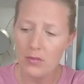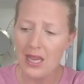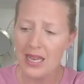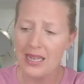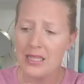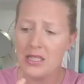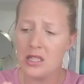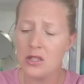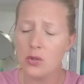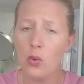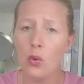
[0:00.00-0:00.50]

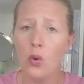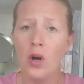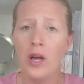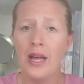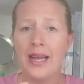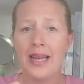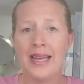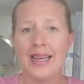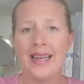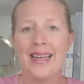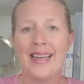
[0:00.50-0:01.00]
And so
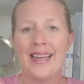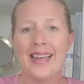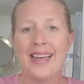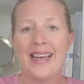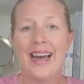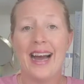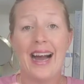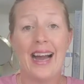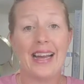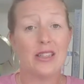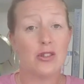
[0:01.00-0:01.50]

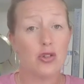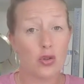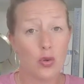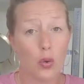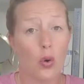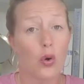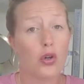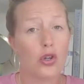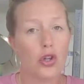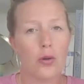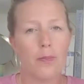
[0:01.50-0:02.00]
I
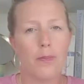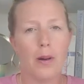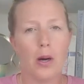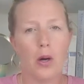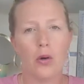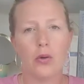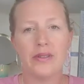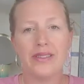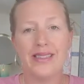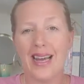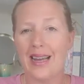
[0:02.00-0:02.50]
talk
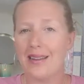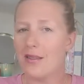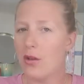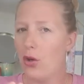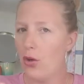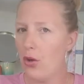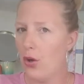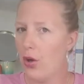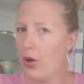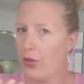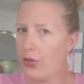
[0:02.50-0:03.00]
about that
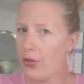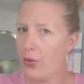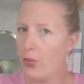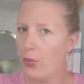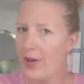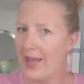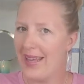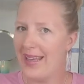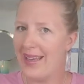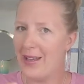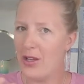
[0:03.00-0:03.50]

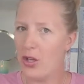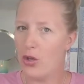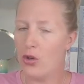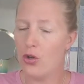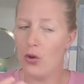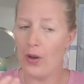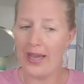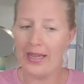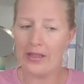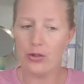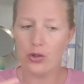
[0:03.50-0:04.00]
earthquake, you
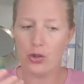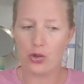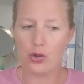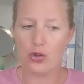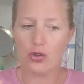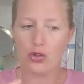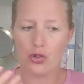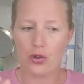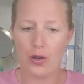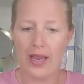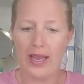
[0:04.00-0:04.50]
know, and the
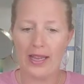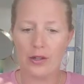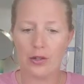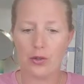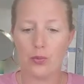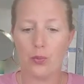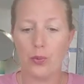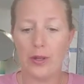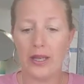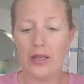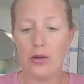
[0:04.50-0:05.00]

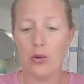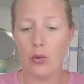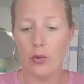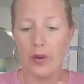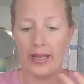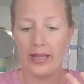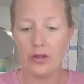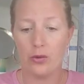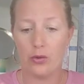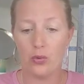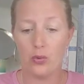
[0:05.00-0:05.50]
strength we're
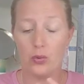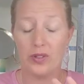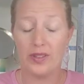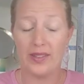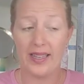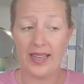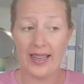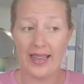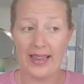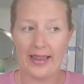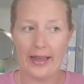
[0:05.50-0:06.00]
going to
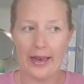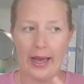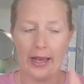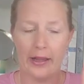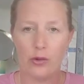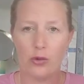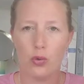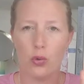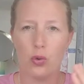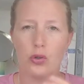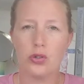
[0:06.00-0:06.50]
take. And
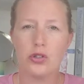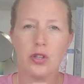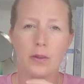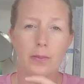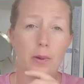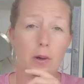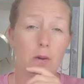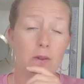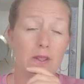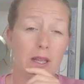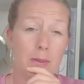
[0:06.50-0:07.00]
I talked
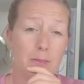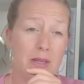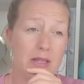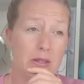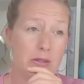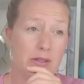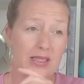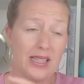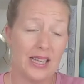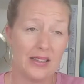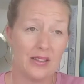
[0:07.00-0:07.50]
about that
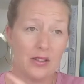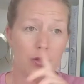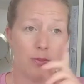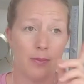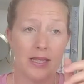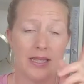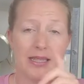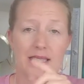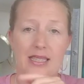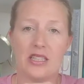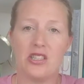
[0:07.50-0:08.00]
because that's a
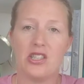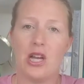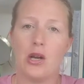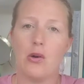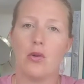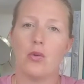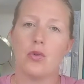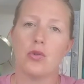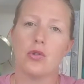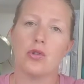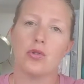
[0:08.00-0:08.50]
message I
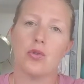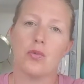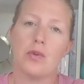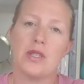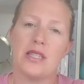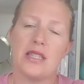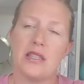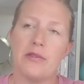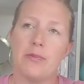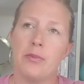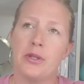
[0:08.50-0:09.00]
also
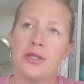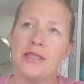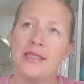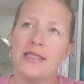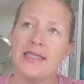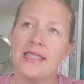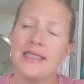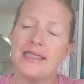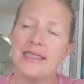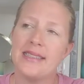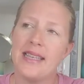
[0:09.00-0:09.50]
received.
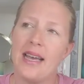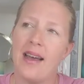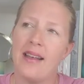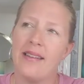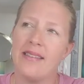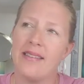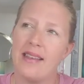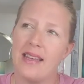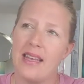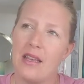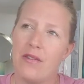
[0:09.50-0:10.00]
But this
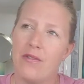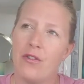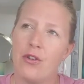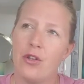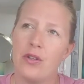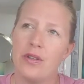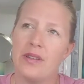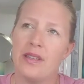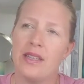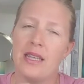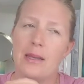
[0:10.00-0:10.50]
has
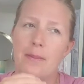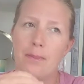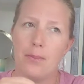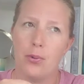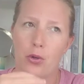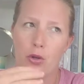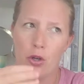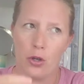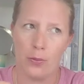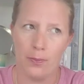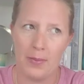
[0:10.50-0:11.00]
even a
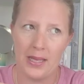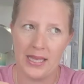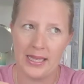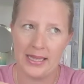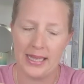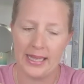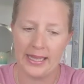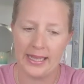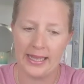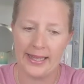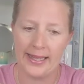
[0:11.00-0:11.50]
deeper
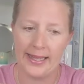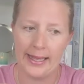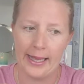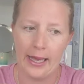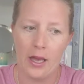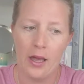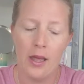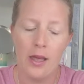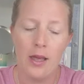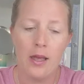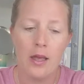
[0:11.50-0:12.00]
meaning
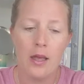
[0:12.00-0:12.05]
here.